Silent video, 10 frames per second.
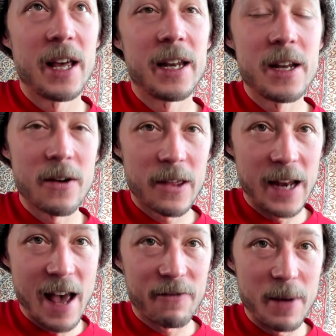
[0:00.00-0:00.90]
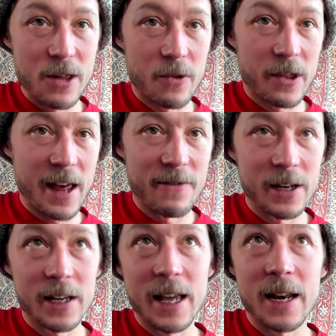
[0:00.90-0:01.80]
And here it's an F major
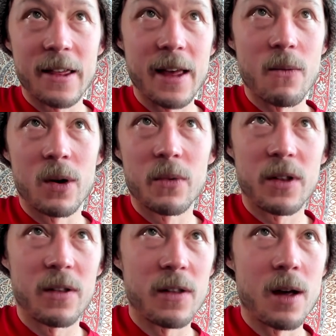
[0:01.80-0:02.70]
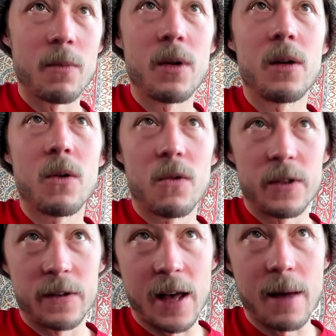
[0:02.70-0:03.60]
7. Again, it's that one with the thumb over
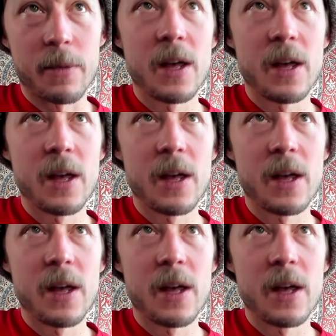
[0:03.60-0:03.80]
the top.